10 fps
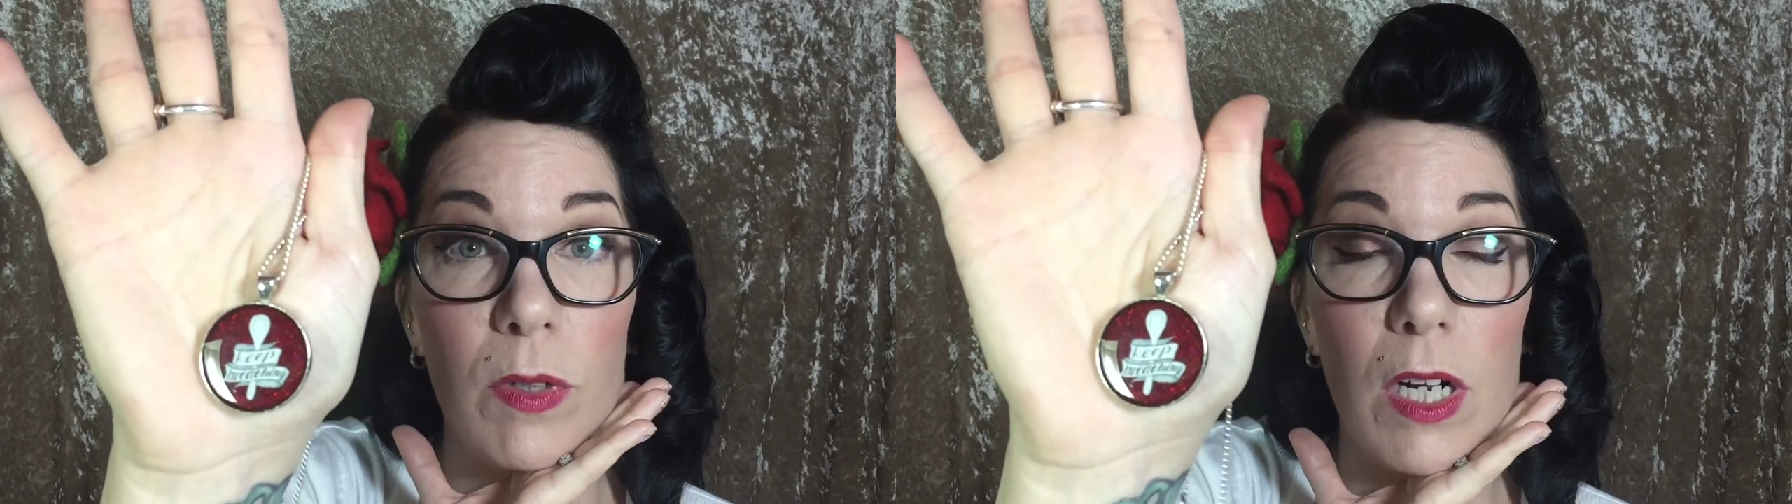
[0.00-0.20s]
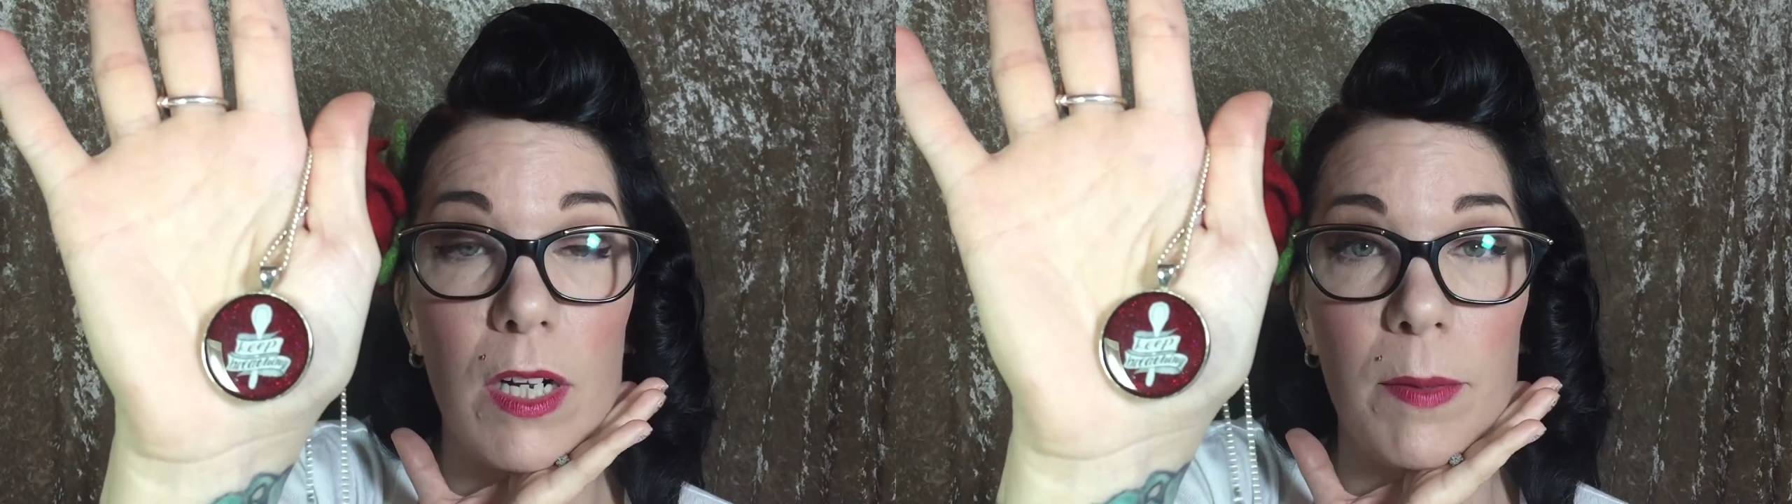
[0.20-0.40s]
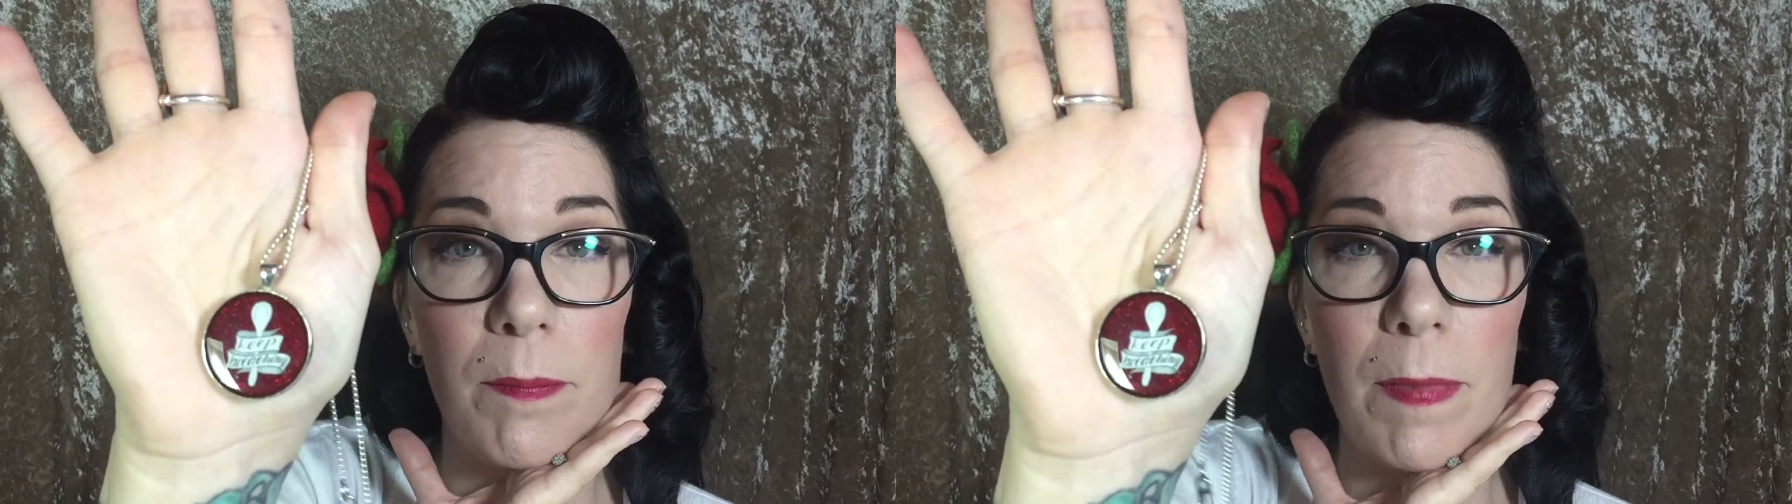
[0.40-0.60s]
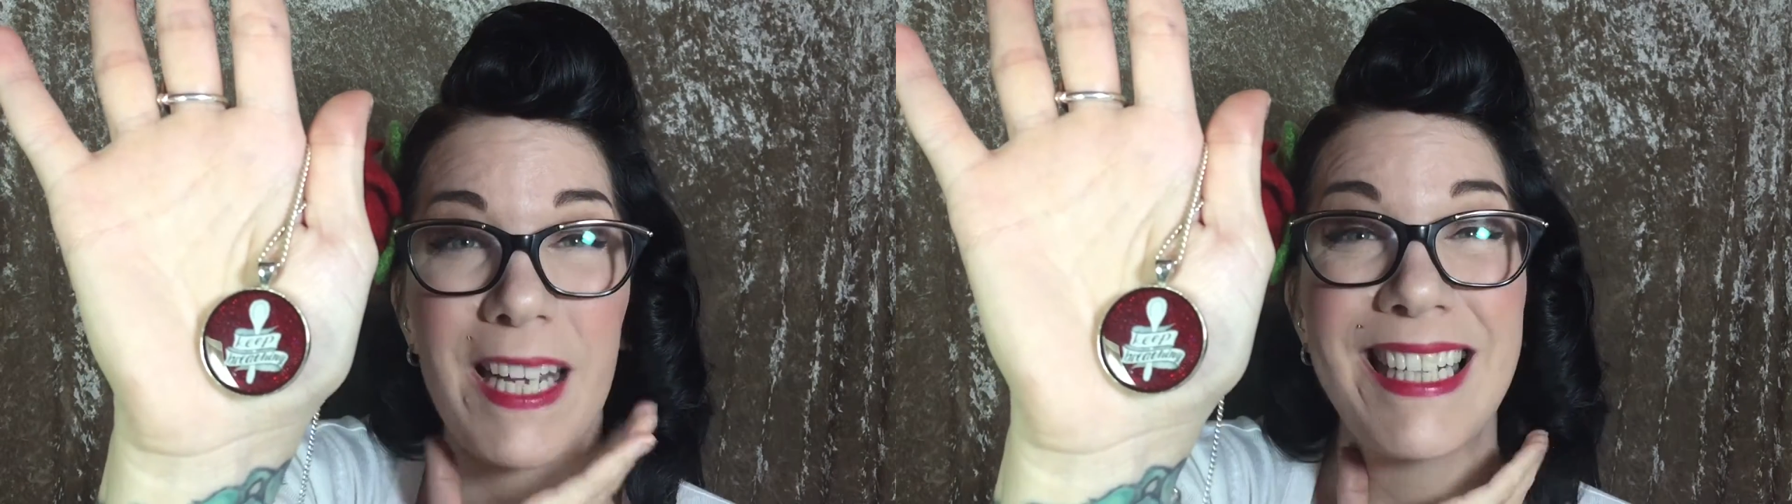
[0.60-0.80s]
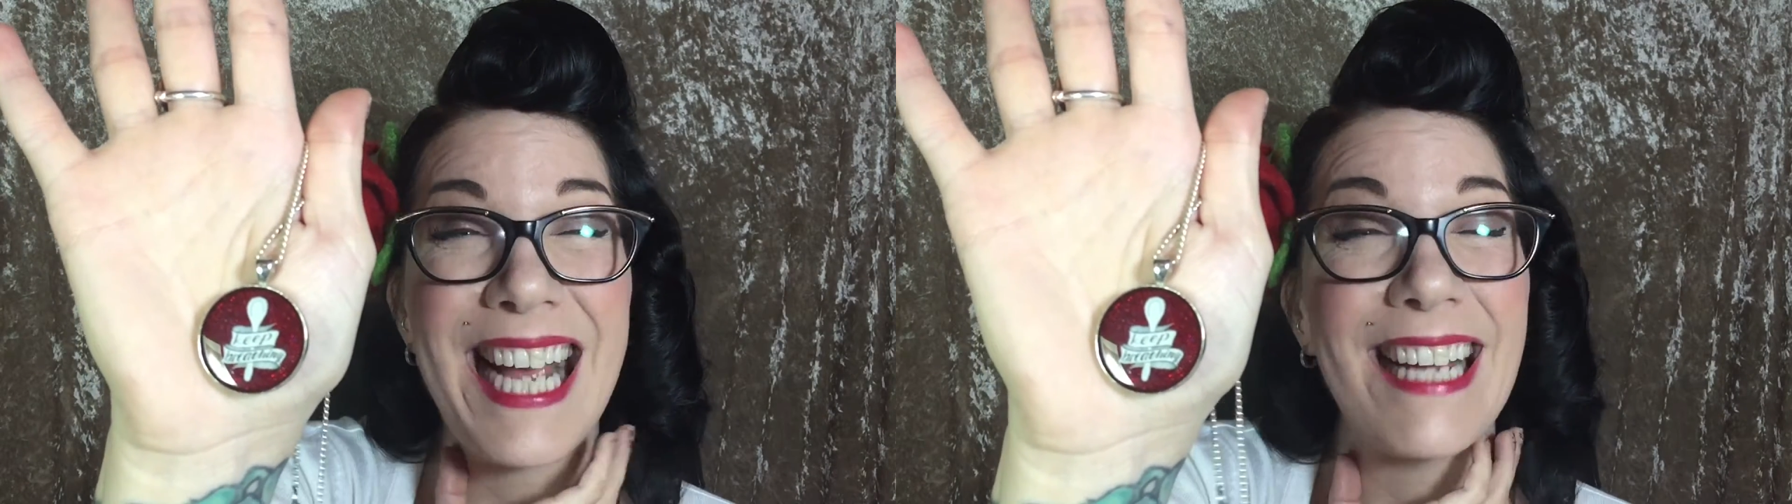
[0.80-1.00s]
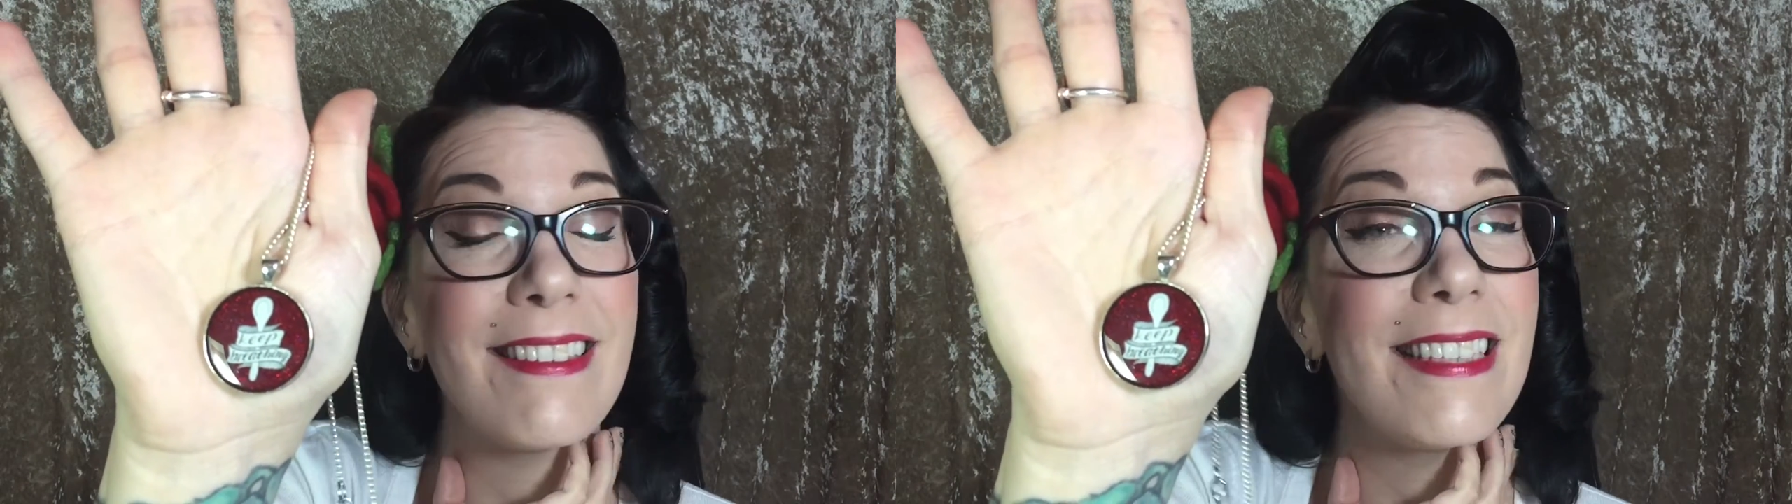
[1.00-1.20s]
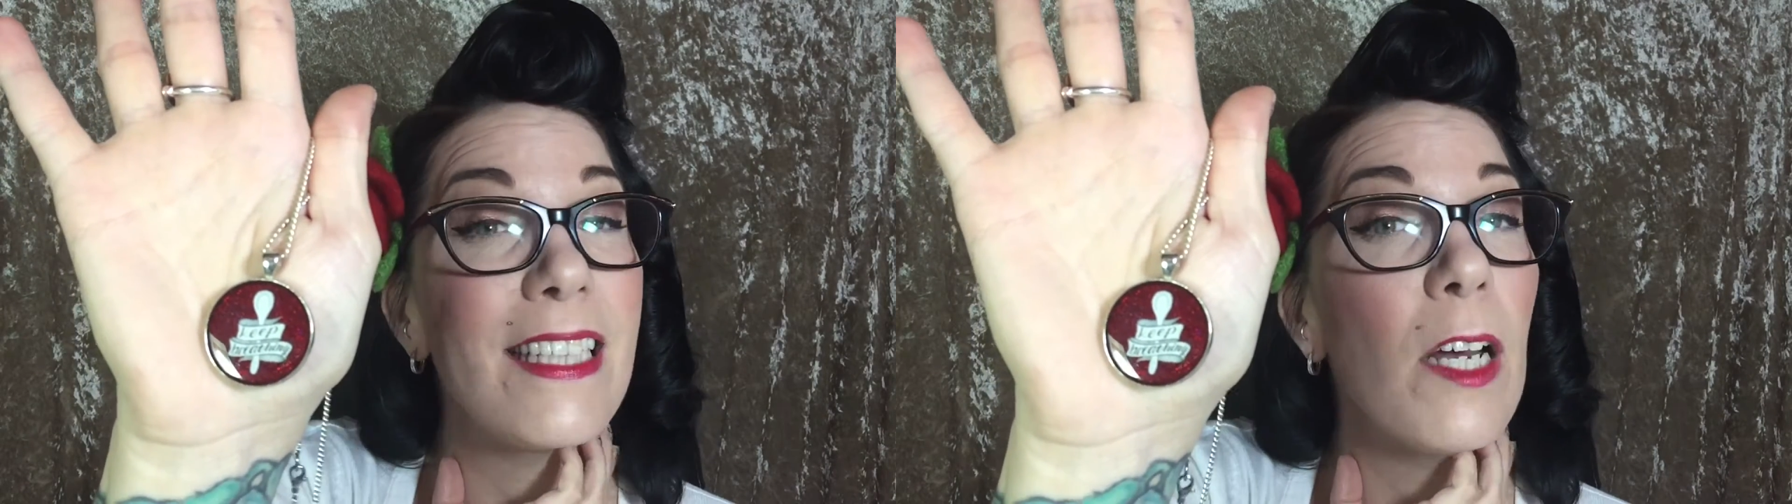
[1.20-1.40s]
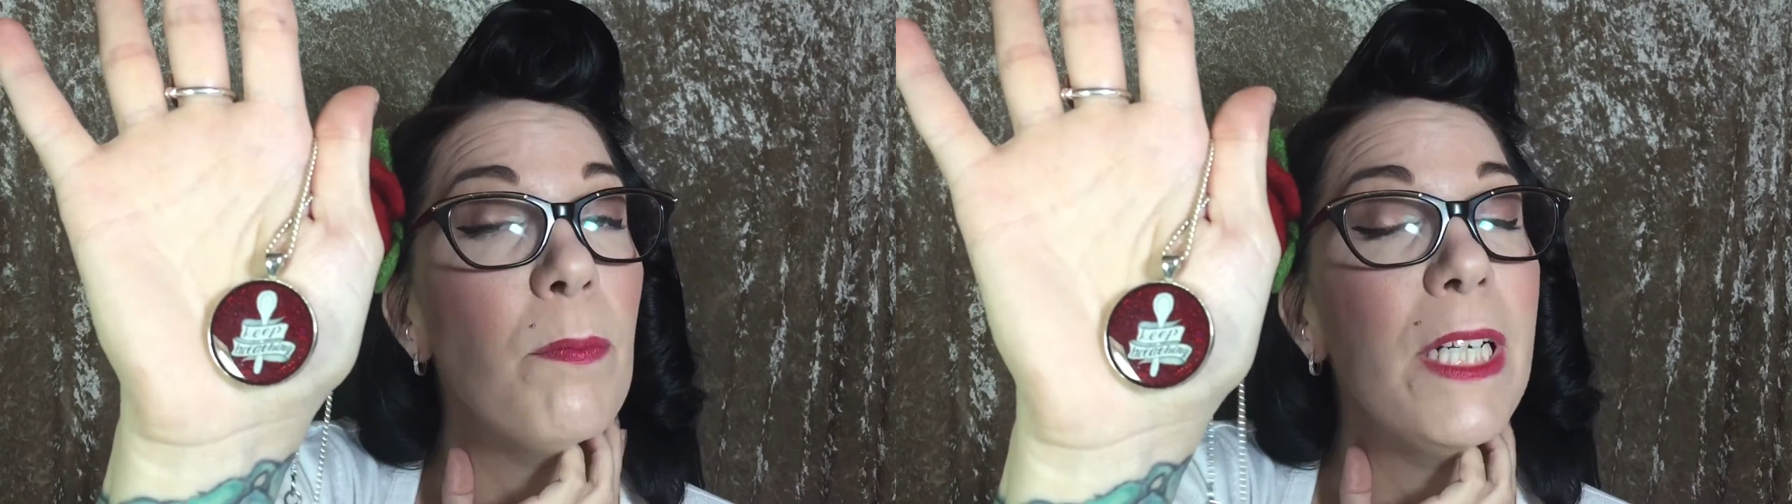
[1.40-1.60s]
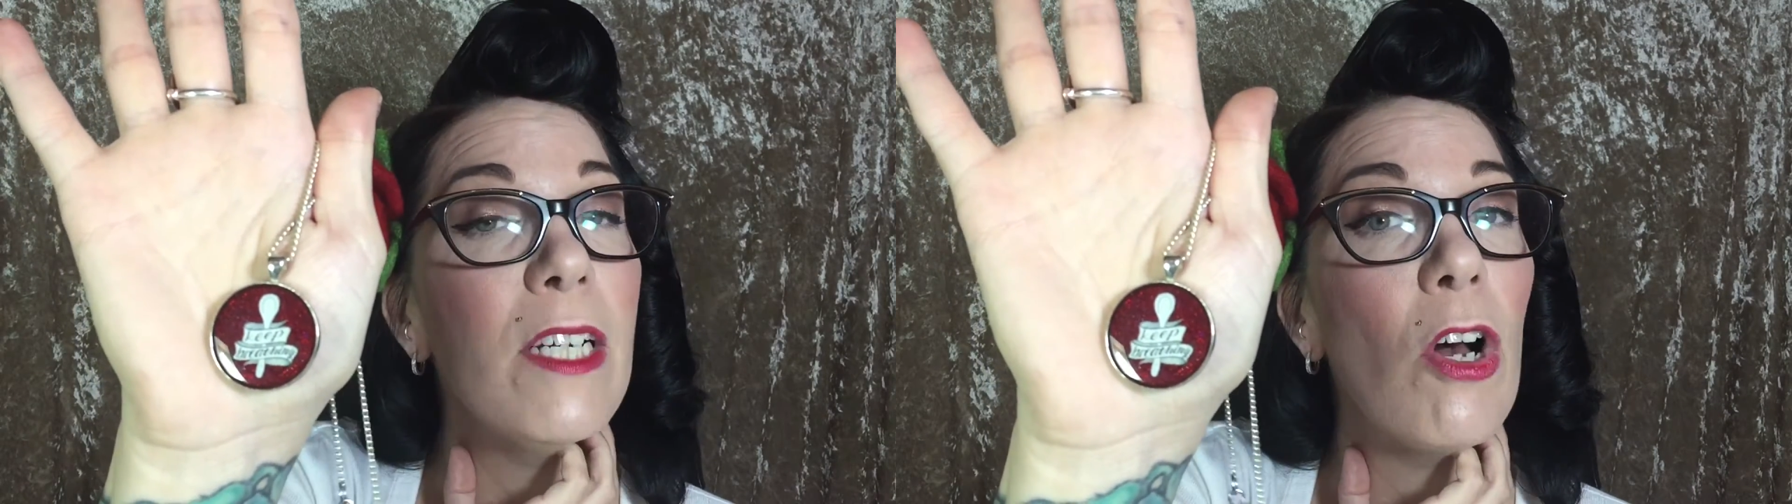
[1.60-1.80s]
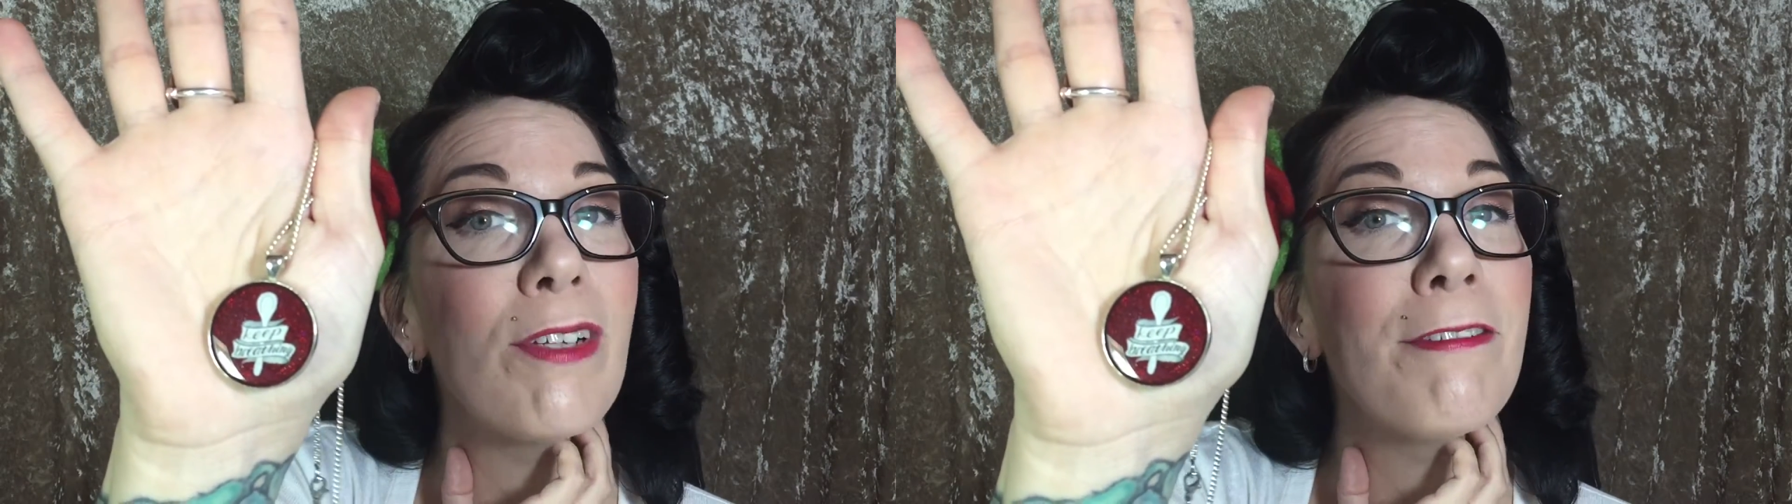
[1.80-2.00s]
an Etsy
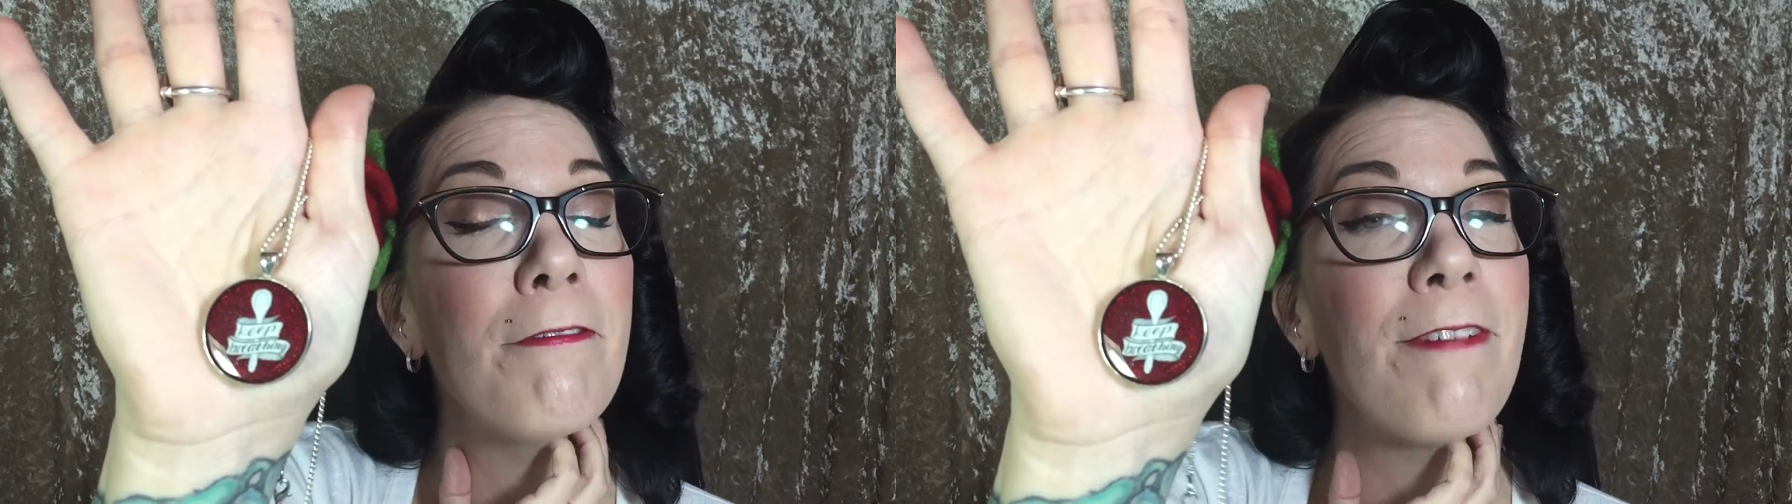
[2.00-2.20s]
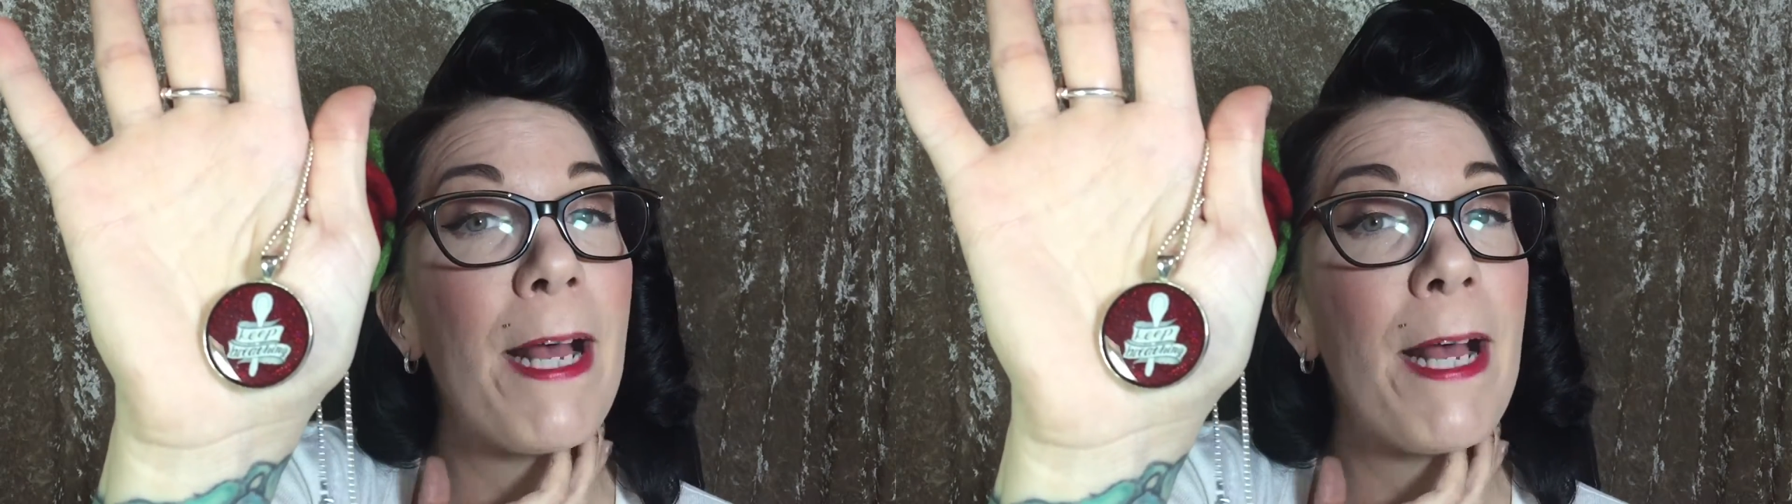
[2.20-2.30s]
company called